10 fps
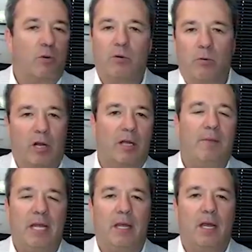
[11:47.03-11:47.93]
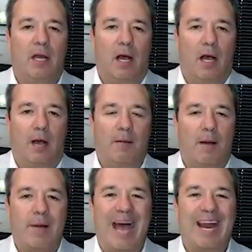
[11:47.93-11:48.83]
It would really be
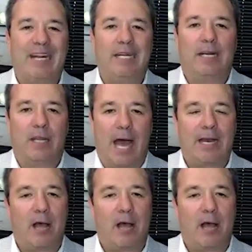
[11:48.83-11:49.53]
a bad idea to that.